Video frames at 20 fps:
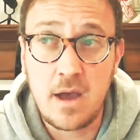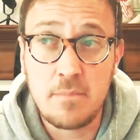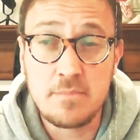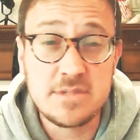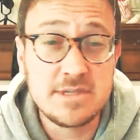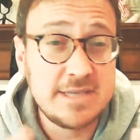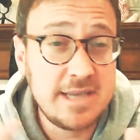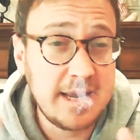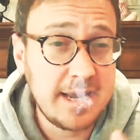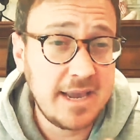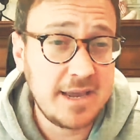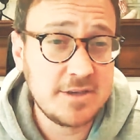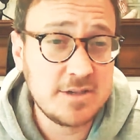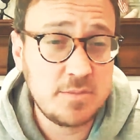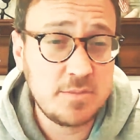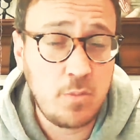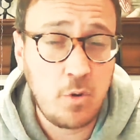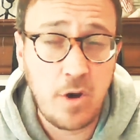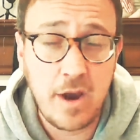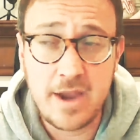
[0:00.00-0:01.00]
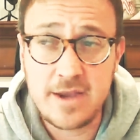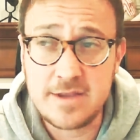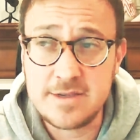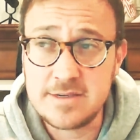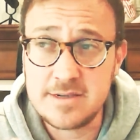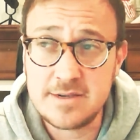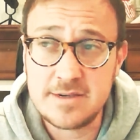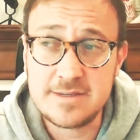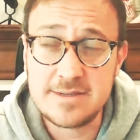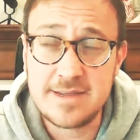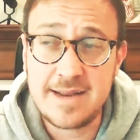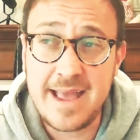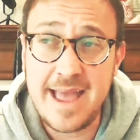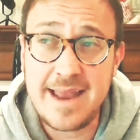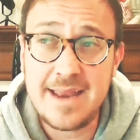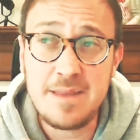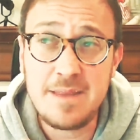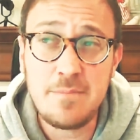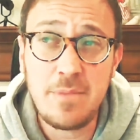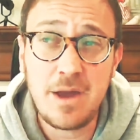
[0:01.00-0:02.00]
sing his praises, and
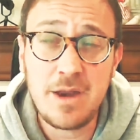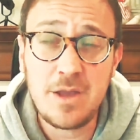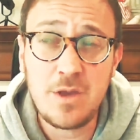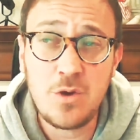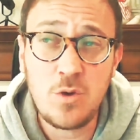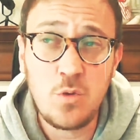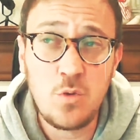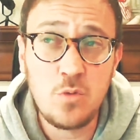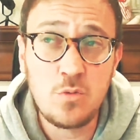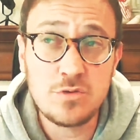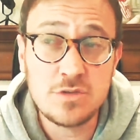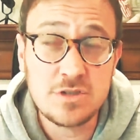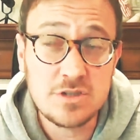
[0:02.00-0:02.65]
anybody who's